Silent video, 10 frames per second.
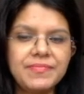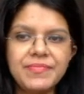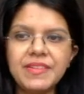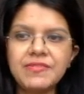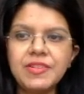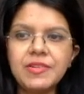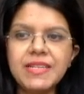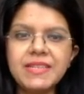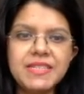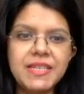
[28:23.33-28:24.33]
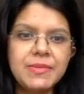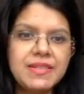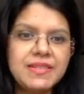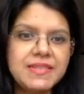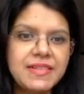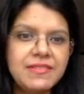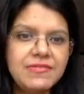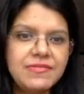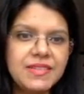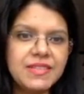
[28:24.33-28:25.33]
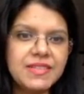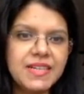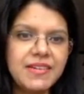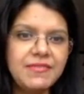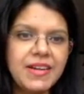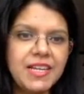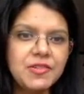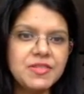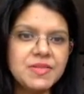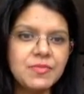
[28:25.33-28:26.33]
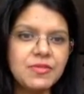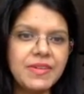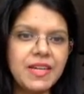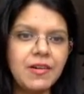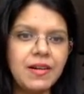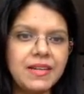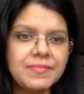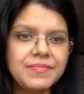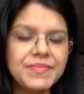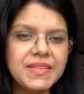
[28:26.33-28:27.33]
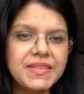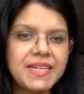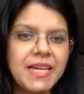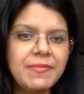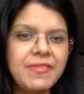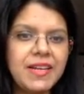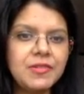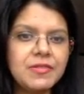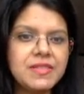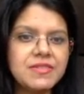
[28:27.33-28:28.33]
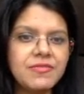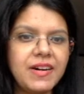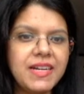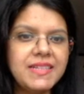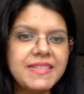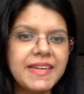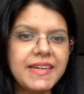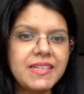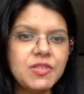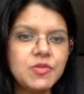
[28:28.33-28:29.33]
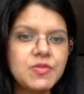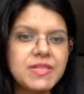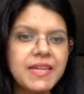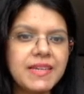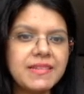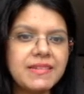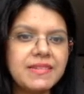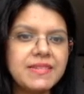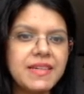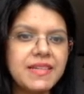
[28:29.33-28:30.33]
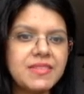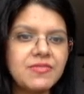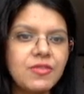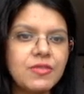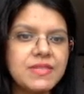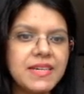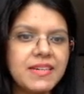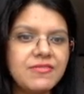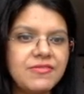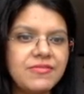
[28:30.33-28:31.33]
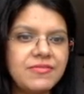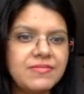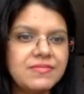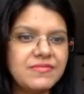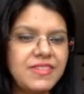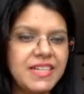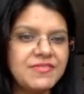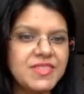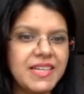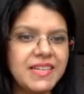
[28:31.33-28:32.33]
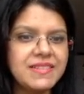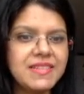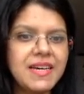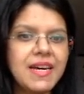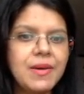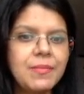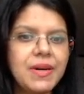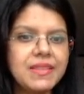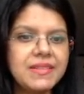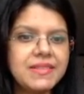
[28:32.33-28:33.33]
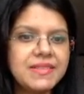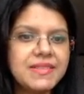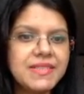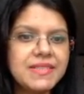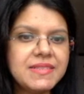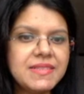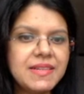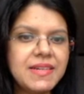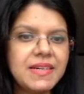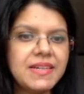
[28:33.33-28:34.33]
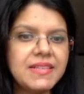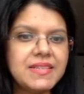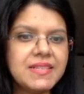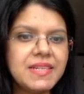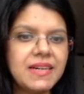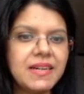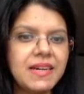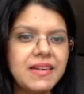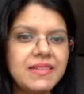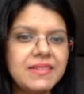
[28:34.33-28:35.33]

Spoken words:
If you look at the table itself, the time value is moving on. The time value is 1 second, 2 seconds, 3 seconds, 4 seconds, 5 seconds, but the distance is stuck at